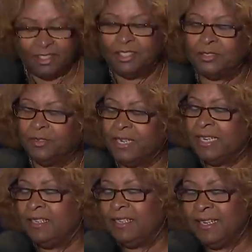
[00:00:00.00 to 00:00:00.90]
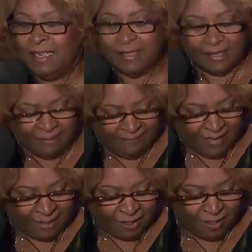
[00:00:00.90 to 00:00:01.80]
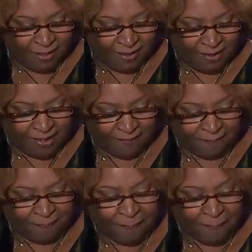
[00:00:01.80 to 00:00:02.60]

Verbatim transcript: to this. treat yeast infections. Do